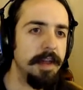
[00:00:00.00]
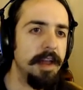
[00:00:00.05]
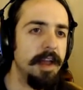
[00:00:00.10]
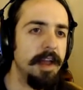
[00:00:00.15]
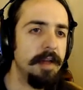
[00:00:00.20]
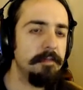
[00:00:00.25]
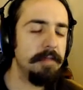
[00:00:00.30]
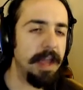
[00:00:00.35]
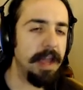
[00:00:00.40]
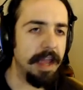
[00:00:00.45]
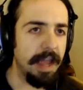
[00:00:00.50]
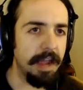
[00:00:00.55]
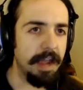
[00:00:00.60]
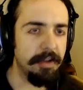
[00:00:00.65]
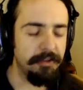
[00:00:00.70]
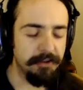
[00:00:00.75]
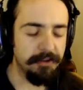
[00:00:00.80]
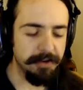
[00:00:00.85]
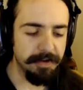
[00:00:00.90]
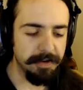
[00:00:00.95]
making
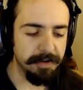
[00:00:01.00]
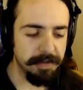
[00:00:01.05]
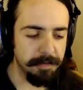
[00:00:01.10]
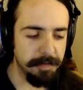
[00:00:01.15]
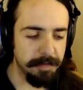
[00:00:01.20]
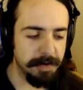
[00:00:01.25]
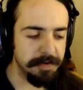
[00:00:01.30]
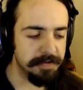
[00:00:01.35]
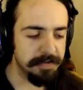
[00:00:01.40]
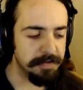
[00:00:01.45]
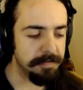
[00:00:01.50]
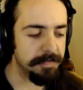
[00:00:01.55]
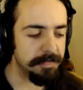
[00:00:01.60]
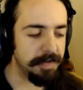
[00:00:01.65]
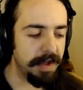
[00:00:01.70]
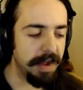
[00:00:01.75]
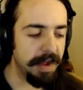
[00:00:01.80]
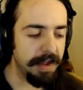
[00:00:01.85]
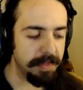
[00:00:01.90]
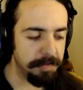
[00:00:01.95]
sure the person
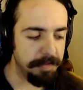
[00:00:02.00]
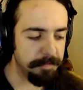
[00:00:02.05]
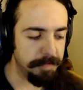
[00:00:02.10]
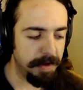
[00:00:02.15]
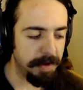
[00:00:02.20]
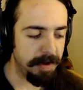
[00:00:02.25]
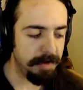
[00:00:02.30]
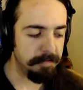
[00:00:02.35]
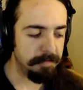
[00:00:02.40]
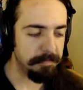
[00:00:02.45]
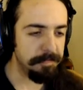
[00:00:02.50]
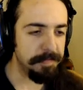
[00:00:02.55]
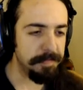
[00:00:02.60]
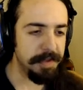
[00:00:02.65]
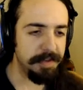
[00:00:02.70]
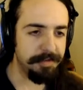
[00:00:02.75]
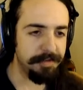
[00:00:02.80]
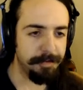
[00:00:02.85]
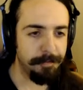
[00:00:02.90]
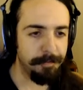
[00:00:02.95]
flying the bomb
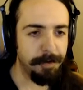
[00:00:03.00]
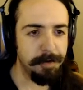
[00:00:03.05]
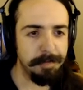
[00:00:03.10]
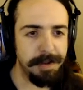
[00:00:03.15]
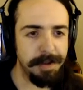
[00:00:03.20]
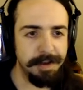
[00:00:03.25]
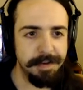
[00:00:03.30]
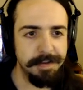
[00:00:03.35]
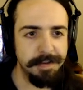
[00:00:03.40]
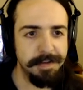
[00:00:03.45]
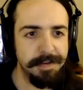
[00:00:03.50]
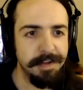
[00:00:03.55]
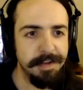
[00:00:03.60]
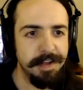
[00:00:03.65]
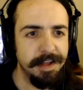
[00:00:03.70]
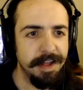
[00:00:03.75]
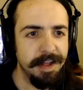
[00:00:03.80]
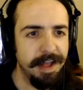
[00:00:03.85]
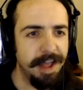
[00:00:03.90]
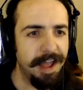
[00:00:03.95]
is a woman.
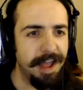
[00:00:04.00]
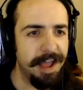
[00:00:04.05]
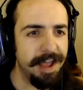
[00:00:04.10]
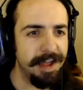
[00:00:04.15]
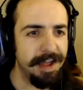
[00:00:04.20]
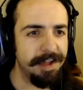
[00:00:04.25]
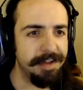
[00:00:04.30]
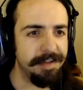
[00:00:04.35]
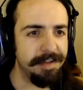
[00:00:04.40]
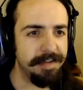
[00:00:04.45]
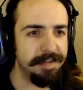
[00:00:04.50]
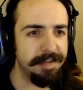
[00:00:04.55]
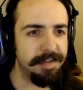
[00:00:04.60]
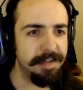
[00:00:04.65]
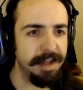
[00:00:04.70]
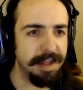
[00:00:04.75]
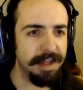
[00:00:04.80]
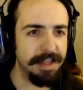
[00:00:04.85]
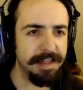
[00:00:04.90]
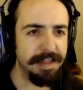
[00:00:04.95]
And
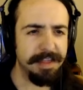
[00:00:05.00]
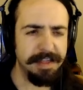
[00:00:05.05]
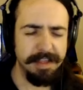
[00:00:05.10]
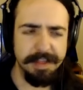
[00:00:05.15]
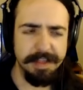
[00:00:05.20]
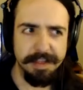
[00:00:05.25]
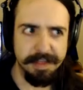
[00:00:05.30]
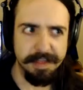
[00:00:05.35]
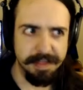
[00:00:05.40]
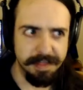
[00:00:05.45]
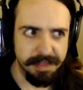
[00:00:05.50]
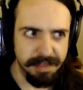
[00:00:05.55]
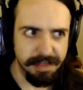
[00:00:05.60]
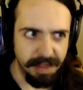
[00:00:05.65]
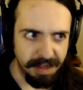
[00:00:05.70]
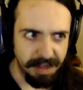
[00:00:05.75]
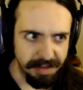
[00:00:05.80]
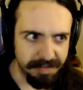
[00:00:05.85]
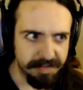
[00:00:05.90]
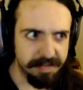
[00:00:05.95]
like,
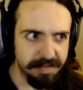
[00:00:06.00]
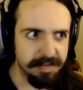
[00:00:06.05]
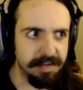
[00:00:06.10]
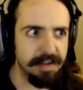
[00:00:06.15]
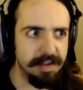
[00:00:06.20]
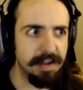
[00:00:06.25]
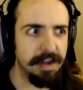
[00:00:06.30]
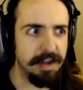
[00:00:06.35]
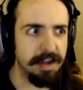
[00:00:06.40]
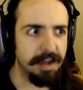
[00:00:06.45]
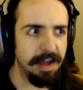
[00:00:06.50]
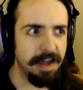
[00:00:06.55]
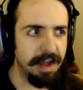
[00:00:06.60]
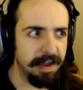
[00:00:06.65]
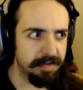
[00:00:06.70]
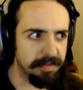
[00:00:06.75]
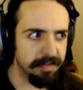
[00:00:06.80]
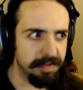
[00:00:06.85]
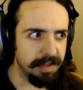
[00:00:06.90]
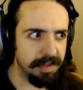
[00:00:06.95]
that's
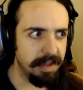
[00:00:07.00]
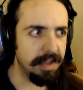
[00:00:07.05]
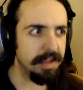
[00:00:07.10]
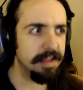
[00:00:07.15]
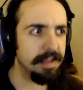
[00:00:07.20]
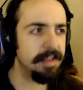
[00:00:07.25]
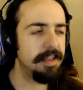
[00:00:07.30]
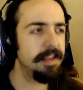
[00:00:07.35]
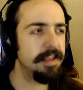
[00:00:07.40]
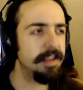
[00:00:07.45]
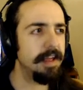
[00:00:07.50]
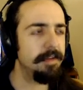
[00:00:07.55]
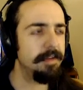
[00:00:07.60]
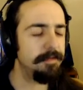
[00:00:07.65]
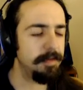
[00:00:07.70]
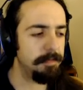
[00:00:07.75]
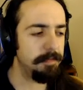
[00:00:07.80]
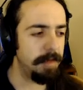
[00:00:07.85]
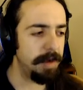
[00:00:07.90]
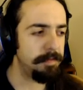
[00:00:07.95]
actually,
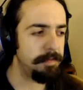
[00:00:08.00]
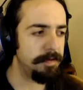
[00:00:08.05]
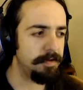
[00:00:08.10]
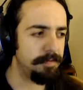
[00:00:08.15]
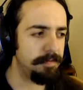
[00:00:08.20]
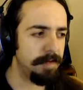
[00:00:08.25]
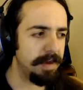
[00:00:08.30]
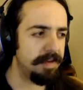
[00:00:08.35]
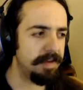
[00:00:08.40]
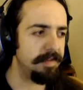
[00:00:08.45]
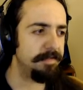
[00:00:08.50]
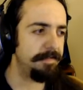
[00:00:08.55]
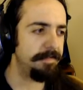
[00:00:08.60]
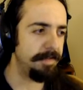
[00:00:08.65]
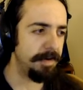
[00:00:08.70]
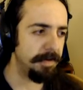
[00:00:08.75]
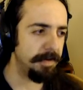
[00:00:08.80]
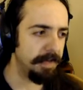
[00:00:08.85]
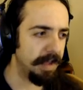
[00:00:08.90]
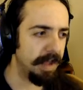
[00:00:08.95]
from my perspective,
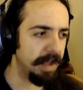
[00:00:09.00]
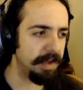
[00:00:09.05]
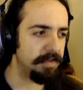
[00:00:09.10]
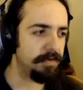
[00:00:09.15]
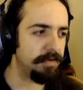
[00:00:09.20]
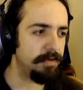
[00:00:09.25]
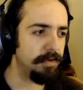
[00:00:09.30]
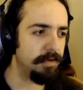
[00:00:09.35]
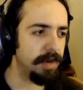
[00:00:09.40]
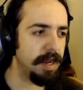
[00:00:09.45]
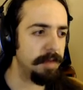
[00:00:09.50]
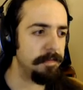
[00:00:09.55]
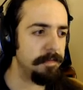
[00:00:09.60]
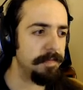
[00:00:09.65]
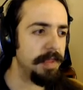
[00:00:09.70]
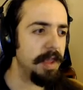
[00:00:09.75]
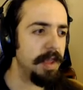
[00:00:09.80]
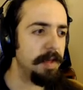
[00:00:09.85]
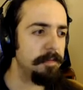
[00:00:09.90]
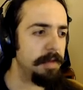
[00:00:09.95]
fairly
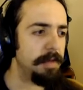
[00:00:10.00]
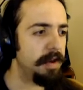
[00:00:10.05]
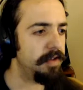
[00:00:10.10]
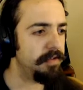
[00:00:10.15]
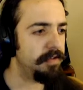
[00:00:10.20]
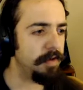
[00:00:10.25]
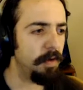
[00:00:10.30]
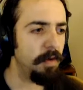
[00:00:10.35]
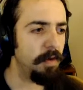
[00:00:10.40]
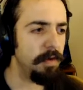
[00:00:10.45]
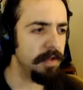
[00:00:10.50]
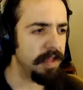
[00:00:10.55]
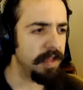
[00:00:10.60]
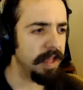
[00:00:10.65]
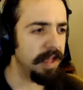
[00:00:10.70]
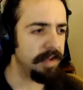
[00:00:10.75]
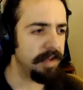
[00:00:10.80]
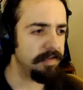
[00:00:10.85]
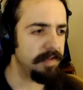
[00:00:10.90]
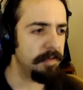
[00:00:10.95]
extreme, but it's a
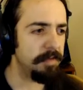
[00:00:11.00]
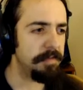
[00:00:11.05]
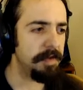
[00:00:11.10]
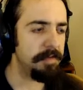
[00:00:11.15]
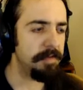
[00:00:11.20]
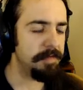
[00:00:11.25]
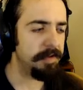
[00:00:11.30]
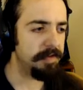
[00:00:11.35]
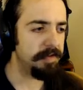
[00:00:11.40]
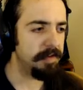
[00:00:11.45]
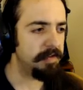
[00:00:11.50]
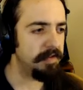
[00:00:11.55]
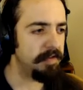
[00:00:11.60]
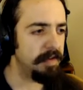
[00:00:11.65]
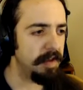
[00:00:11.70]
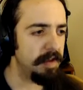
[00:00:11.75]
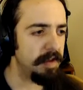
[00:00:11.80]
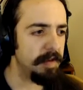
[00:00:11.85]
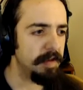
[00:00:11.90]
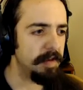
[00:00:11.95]
wholly accepted
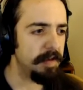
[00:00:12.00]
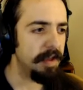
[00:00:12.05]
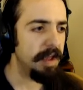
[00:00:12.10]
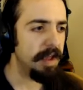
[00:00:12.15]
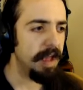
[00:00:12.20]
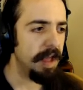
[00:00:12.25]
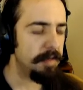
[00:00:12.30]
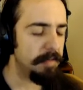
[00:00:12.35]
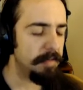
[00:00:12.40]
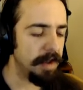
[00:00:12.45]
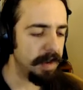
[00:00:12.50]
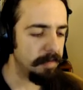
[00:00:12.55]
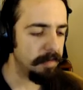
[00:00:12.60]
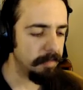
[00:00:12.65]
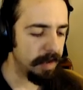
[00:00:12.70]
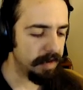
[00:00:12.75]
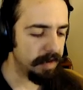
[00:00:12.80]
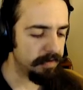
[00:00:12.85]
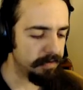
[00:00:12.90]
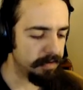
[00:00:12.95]
position in many
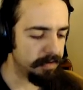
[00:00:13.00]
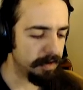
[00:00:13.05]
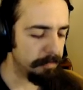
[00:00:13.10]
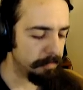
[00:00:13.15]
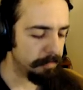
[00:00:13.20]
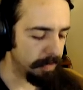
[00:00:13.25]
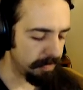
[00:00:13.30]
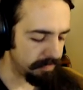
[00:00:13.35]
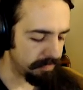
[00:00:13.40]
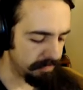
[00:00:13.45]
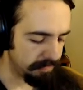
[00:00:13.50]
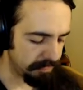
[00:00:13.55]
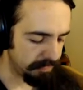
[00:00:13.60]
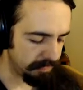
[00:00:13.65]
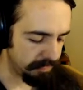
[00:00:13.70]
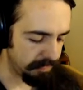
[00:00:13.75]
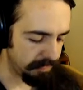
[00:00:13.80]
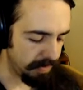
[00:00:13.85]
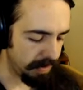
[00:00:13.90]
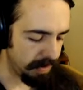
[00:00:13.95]
mainstream parts of
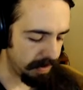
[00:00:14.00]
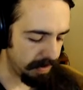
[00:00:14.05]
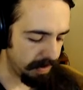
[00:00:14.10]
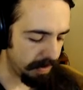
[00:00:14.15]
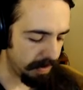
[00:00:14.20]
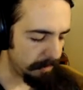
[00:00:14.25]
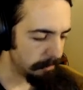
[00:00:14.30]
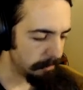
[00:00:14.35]
society.